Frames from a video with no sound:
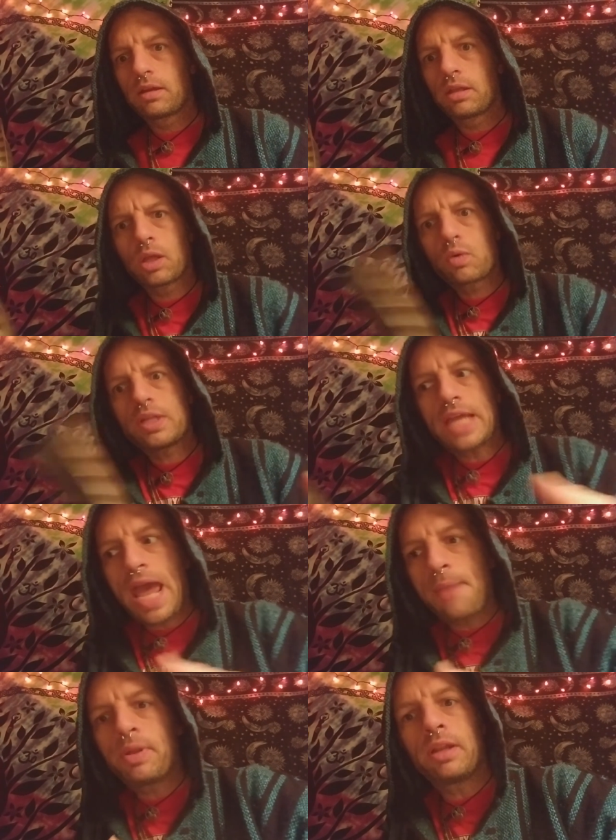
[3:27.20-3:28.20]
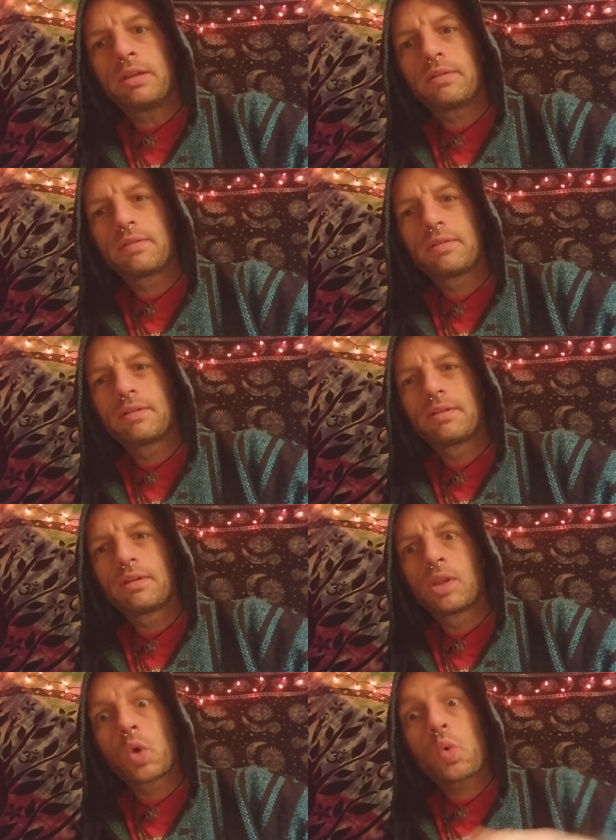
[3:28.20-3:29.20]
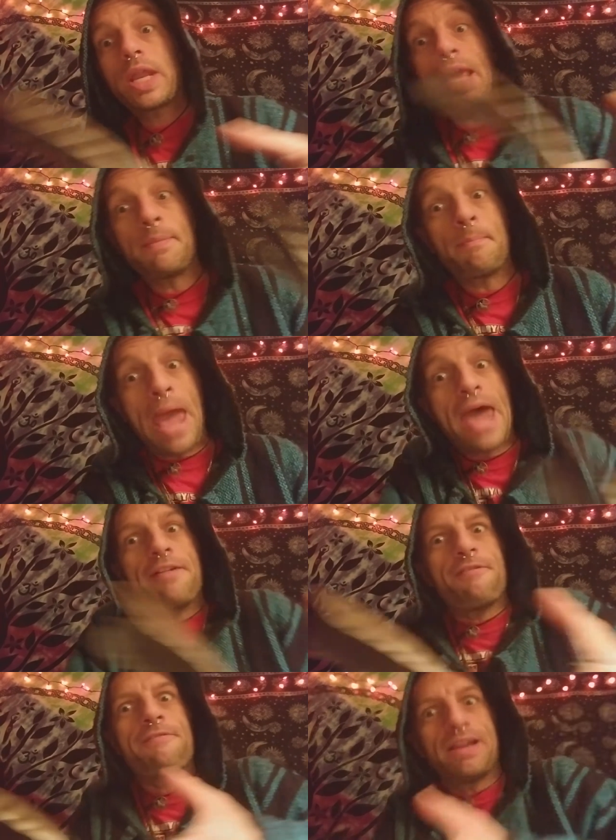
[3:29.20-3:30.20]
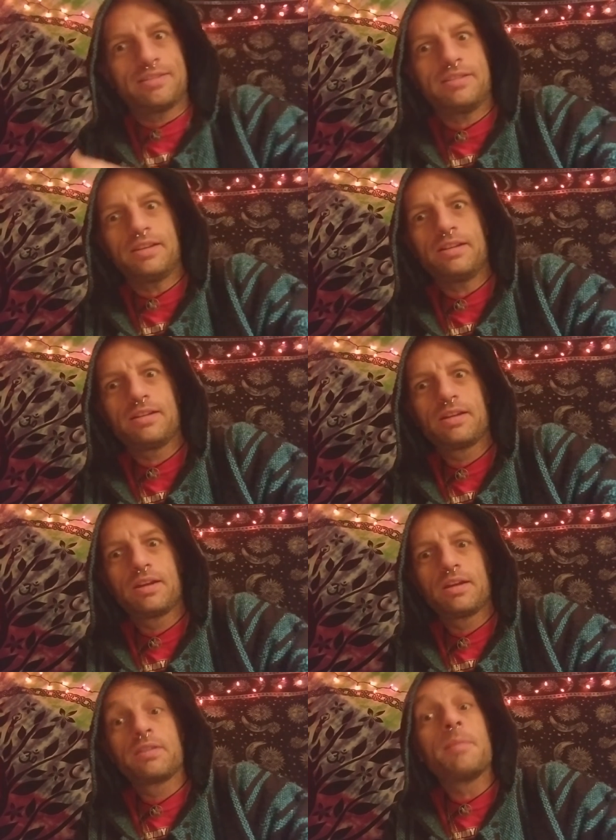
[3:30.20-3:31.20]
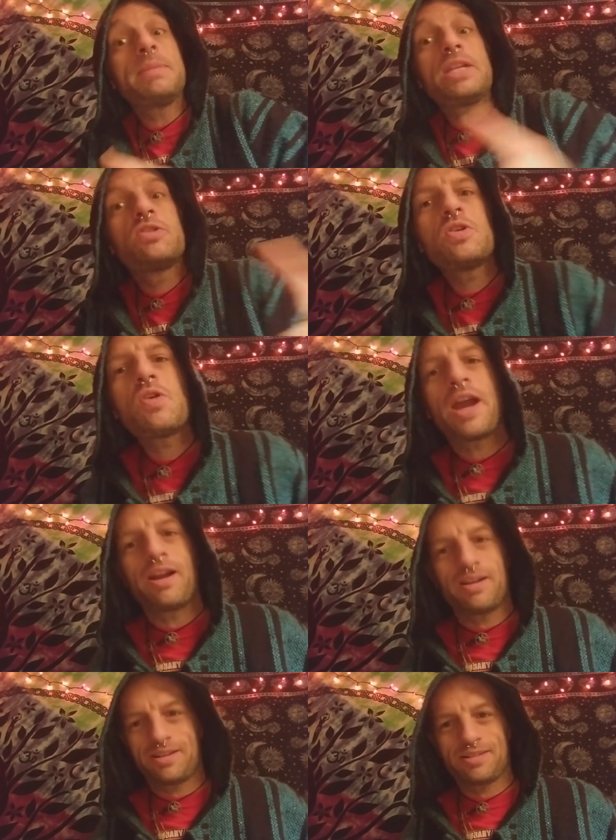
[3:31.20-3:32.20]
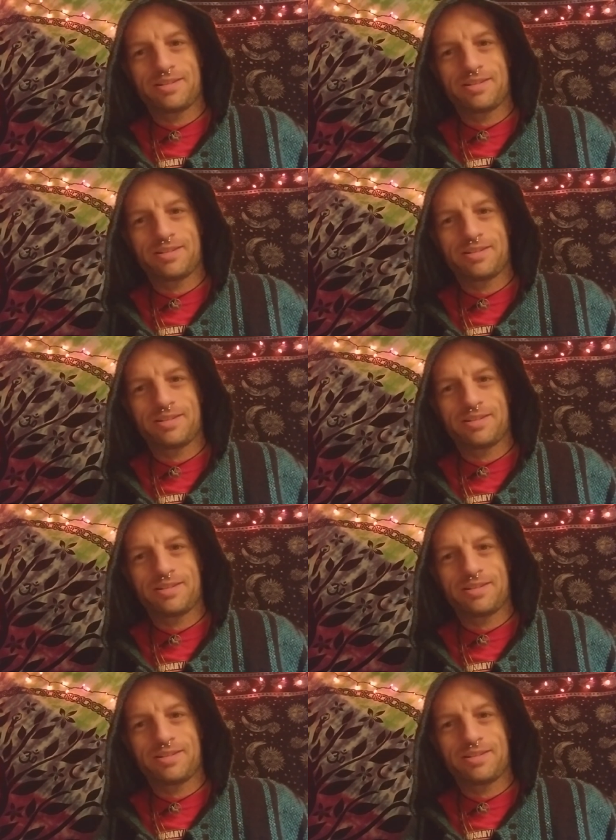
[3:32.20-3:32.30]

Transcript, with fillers: Look what has happened. Look what it manifested. The Me Too era.